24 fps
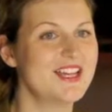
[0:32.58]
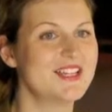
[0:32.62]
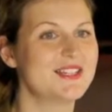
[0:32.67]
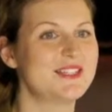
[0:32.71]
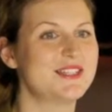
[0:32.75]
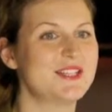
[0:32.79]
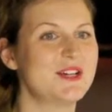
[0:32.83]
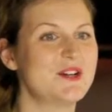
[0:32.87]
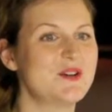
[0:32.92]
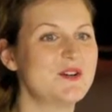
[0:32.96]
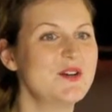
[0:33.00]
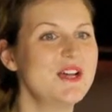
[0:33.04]

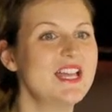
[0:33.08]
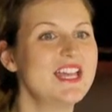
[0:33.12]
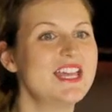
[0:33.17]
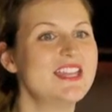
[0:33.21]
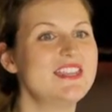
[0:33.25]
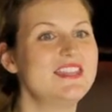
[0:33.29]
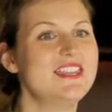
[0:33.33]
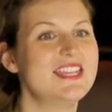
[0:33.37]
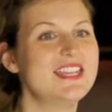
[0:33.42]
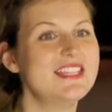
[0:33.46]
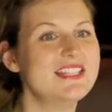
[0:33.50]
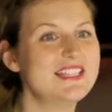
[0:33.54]
So
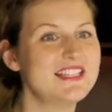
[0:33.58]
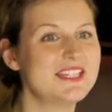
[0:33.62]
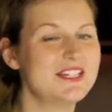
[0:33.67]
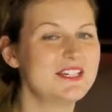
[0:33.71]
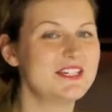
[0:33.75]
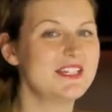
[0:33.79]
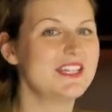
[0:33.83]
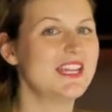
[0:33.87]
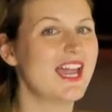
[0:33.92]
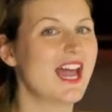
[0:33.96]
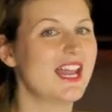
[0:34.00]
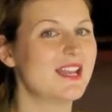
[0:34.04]
this
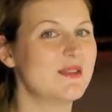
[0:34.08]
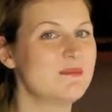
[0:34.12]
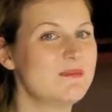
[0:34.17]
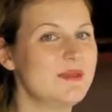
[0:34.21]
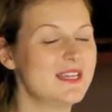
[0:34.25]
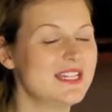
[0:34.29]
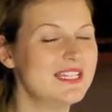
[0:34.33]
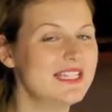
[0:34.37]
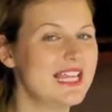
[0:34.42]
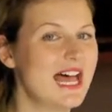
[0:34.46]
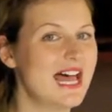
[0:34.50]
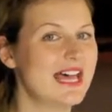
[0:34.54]
year he had a
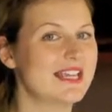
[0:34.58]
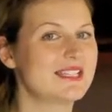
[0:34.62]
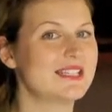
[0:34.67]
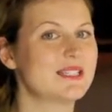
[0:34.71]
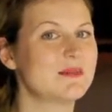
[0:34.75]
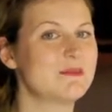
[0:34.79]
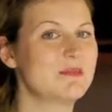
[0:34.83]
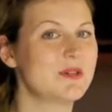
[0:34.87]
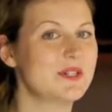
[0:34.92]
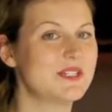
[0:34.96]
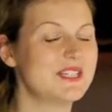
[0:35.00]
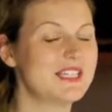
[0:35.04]
big task
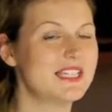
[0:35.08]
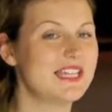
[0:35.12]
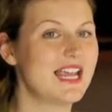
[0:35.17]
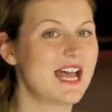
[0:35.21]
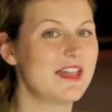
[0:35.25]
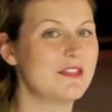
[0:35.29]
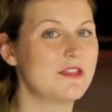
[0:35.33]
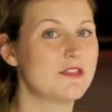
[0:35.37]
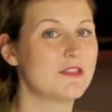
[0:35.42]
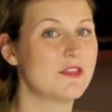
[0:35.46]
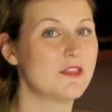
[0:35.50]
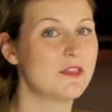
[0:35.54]
to put
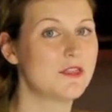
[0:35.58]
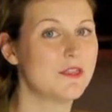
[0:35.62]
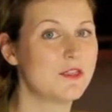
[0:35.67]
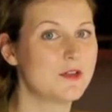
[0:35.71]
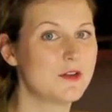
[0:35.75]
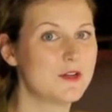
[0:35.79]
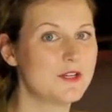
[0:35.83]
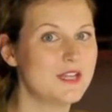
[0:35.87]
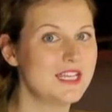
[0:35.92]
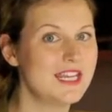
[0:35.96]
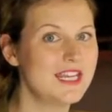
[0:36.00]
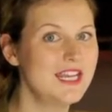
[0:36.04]
together the
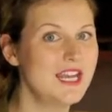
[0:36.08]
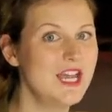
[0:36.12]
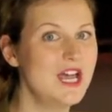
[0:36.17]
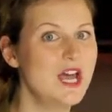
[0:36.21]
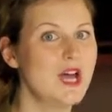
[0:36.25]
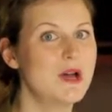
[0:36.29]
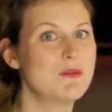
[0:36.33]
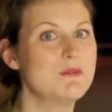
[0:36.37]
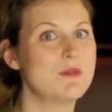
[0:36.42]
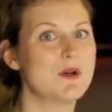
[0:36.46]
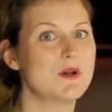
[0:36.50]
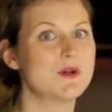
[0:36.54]
30
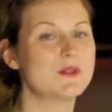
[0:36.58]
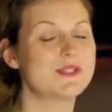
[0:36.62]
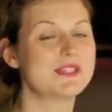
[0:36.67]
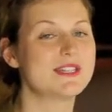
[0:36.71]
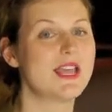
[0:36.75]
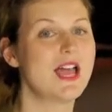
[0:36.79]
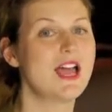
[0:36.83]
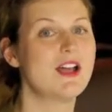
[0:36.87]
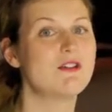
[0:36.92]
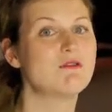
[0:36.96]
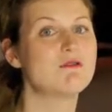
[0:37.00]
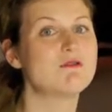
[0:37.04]
most
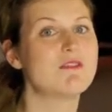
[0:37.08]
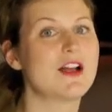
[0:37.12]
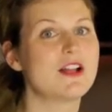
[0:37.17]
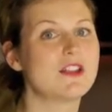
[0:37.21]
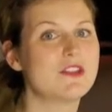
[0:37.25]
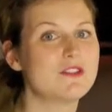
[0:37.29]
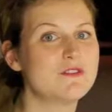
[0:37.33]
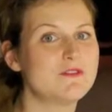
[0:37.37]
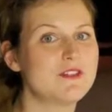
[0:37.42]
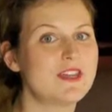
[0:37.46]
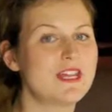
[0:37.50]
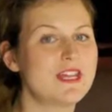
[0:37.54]

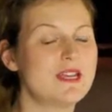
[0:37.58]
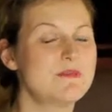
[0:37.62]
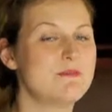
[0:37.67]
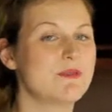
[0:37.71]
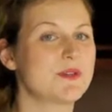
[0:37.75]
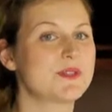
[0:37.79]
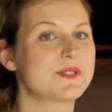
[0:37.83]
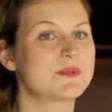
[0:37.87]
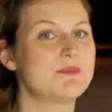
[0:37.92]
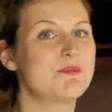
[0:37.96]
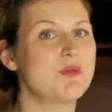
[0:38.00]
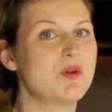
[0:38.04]
relevant and
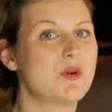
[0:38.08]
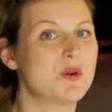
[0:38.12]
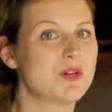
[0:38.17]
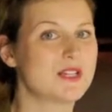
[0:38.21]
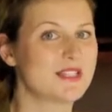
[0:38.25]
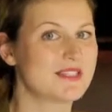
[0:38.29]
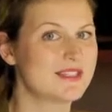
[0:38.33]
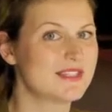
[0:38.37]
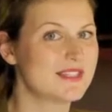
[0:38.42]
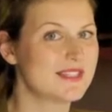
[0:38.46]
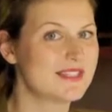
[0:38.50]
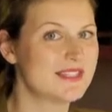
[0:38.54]
most
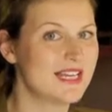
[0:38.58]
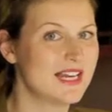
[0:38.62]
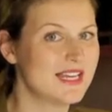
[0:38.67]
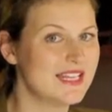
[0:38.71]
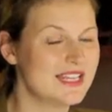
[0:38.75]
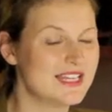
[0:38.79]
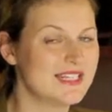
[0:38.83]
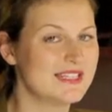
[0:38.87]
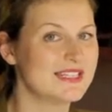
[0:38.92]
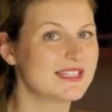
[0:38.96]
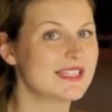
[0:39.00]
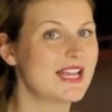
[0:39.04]
important
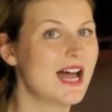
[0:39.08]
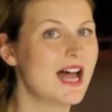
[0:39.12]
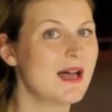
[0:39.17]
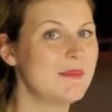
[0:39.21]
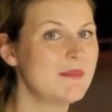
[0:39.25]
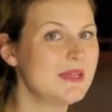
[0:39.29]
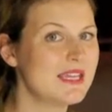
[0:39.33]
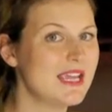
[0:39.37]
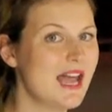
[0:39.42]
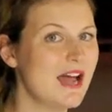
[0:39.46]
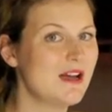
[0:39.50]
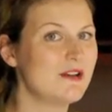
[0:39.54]
studies
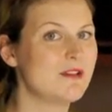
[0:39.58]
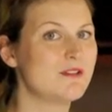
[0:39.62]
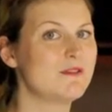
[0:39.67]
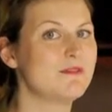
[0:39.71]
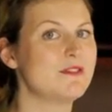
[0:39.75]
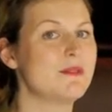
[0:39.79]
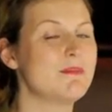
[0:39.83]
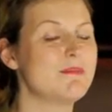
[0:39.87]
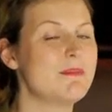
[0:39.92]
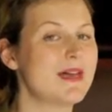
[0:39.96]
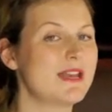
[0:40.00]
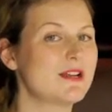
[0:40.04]
coming out of
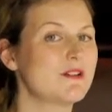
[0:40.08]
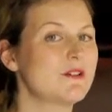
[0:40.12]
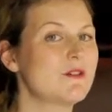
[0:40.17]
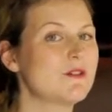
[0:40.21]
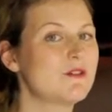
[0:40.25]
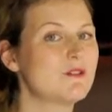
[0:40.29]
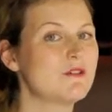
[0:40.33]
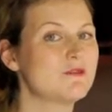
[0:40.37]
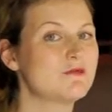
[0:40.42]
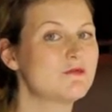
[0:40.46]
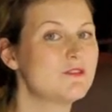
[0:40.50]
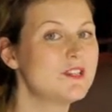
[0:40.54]
the
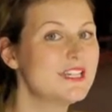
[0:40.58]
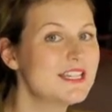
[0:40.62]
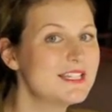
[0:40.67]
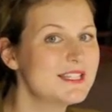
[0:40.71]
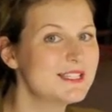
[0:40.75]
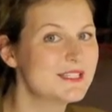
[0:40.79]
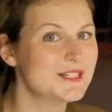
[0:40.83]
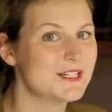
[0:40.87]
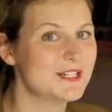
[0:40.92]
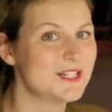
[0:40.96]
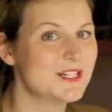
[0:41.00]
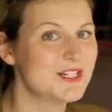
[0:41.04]
medical
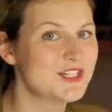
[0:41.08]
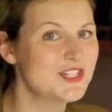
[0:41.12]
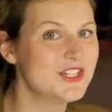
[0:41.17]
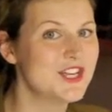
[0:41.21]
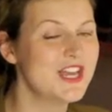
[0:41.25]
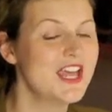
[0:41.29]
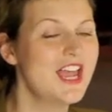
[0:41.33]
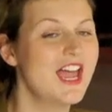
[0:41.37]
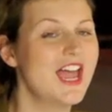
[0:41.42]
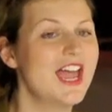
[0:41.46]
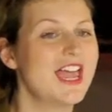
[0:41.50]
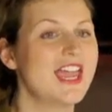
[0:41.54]
research
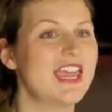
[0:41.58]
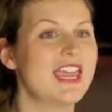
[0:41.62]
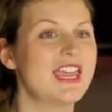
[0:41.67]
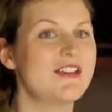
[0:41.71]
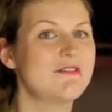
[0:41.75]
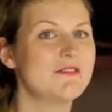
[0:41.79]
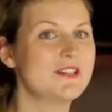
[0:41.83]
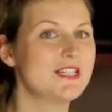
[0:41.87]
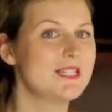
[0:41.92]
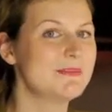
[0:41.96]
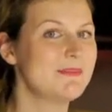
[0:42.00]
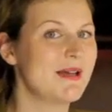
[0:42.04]

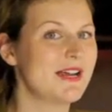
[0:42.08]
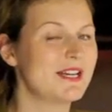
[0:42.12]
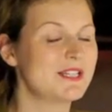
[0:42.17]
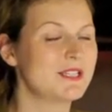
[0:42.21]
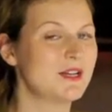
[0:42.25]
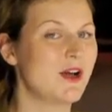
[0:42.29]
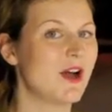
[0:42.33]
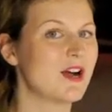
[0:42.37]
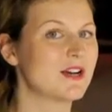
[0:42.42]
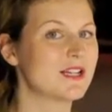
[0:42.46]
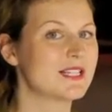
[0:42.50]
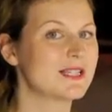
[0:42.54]
in respect
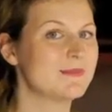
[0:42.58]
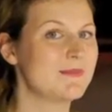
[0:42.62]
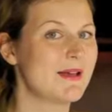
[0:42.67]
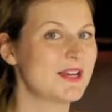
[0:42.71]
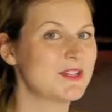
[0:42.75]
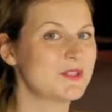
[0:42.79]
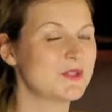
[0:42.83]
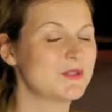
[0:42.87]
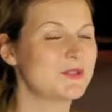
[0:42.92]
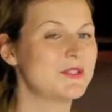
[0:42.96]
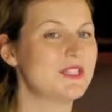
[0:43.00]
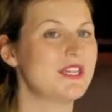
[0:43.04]
to our
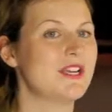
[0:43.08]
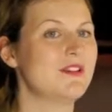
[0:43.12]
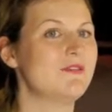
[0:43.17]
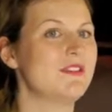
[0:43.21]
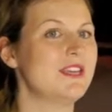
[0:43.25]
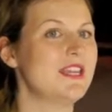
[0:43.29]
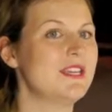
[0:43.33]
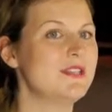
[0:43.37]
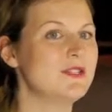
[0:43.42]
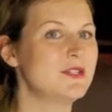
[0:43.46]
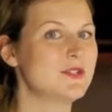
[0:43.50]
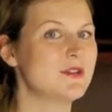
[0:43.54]
specialty of
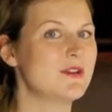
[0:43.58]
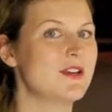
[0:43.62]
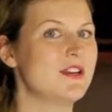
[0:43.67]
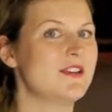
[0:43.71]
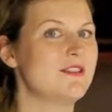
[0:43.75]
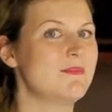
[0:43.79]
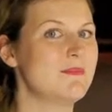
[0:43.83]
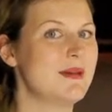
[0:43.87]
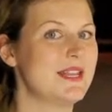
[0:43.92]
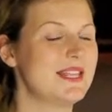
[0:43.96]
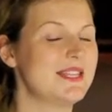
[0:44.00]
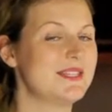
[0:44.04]

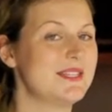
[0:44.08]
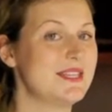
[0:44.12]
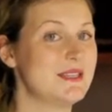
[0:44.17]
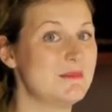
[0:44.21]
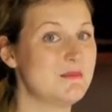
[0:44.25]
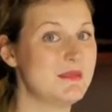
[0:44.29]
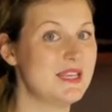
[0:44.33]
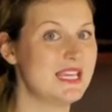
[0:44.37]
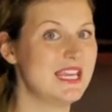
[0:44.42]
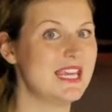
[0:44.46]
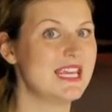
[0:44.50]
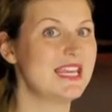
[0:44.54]
integrative medicine,
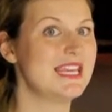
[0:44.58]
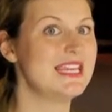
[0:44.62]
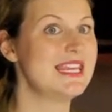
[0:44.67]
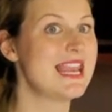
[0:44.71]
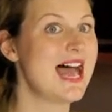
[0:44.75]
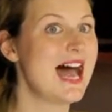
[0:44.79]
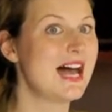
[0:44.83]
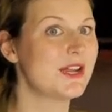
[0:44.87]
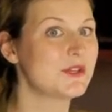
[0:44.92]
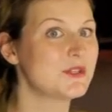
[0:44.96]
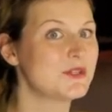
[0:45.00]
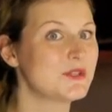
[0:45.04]
meaning
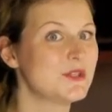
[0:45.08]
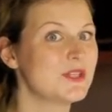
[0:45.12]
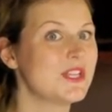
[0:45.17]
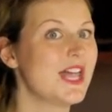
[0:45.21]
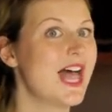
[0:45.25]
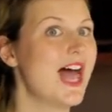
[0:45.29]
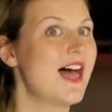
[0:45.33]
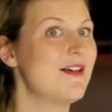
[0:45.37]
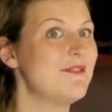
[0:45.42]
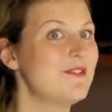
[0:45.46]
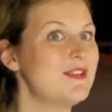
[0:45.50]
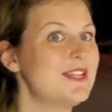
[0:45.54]
natural
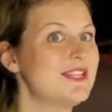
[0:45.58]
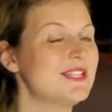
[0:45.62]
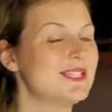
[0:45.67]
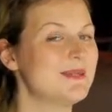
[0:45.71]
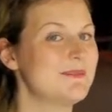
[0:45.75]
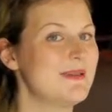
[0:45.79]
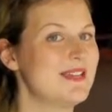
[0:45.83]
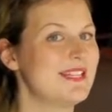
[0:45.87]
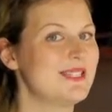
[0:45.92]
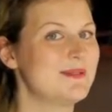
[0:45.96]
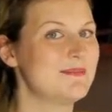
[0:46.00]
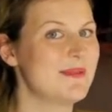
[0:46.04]

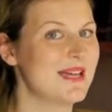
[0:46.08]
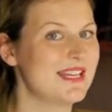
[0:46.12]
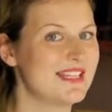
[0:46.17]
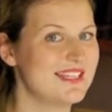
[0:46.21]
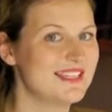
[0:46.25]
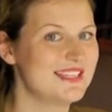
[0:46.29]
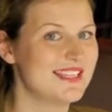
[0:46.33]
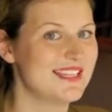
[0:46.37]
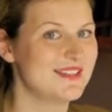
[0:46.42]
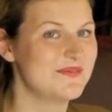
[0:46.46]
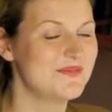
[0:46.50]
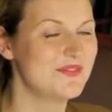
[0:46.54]
evidence-based medicine.